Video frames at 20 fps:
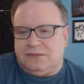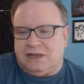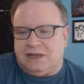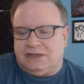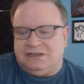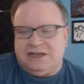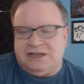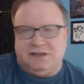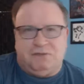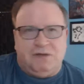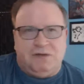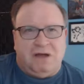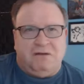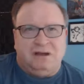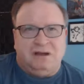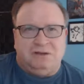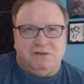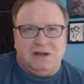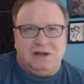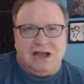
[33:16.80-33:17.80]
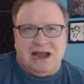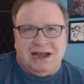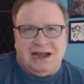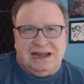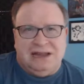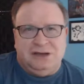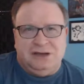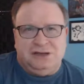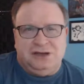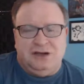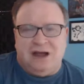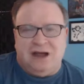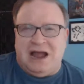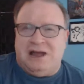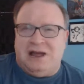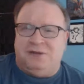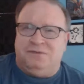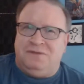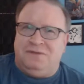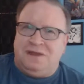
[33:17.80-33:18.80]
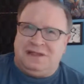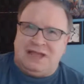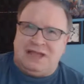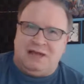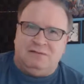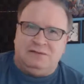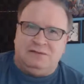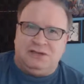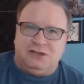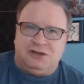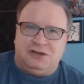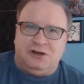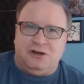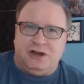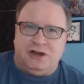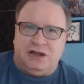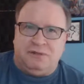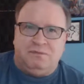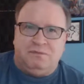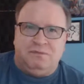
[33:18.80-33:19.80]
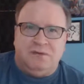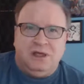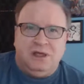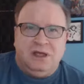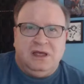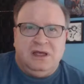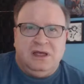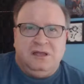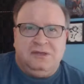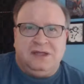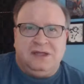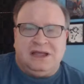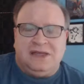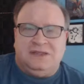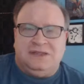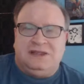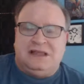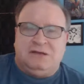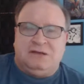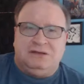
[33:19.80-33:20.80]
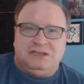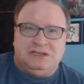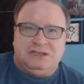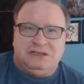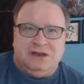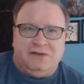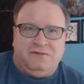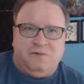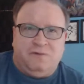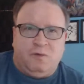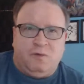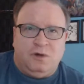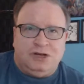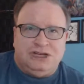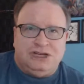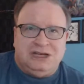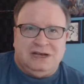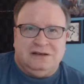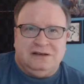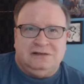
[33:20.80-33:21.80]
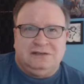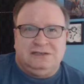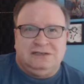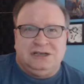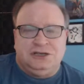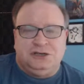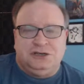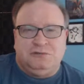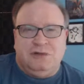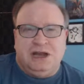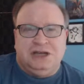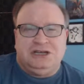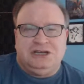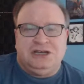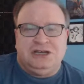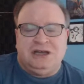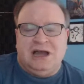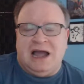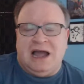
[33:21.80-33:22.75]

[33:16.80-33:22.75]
Seth Rollins where he got injured, I don't think that was a dirty thing. I think that was just an unfortunate situation.